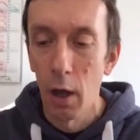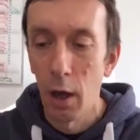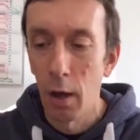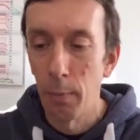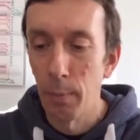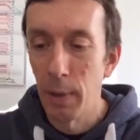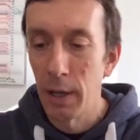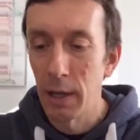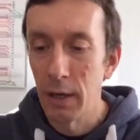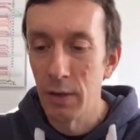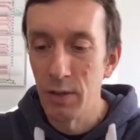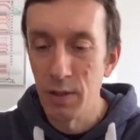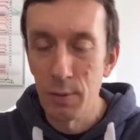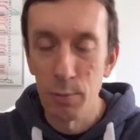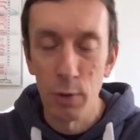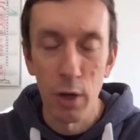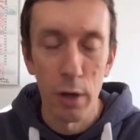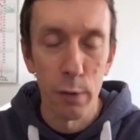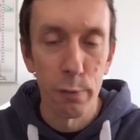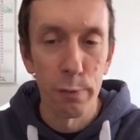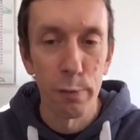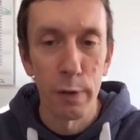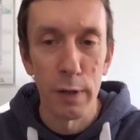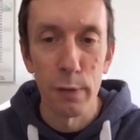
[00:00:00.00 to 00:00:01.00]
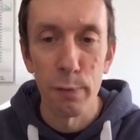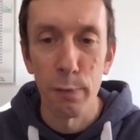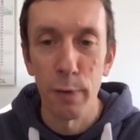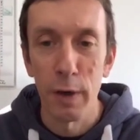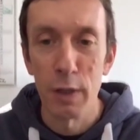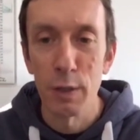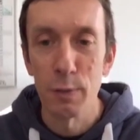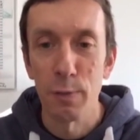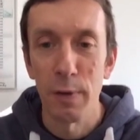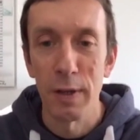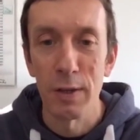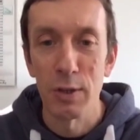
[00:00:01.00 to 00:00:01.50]
making some kind of funny
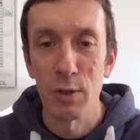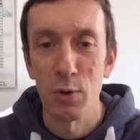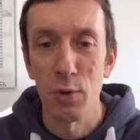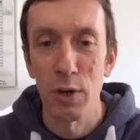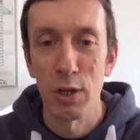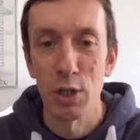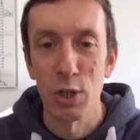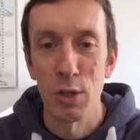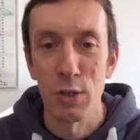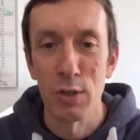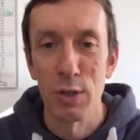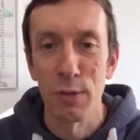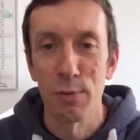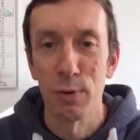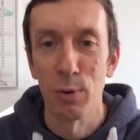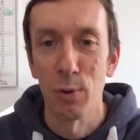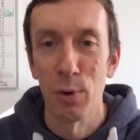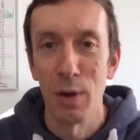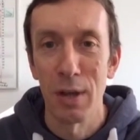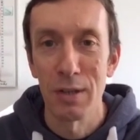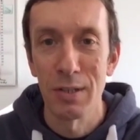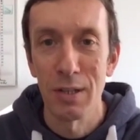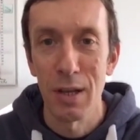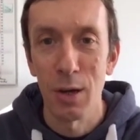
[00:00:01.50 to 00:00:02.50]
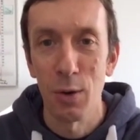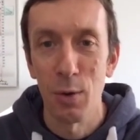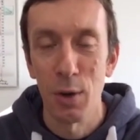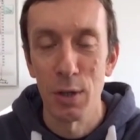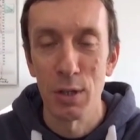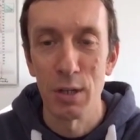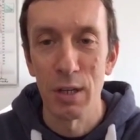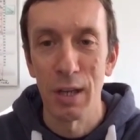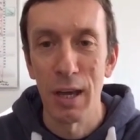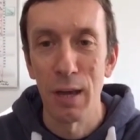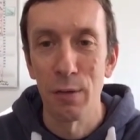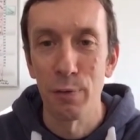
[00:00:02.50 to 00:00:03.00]
face for that screenshot. So if you want to ask that
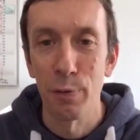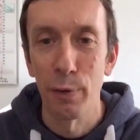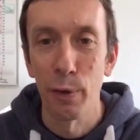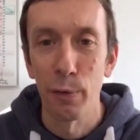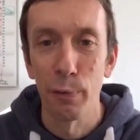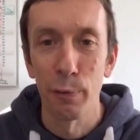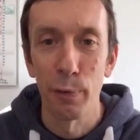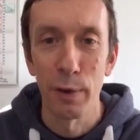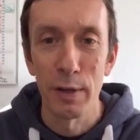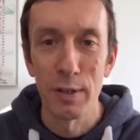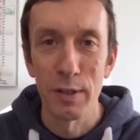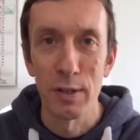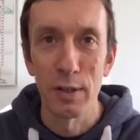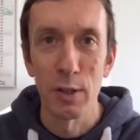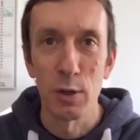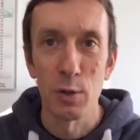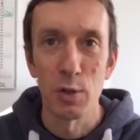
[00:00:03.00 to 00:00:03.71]
question again, feel free to do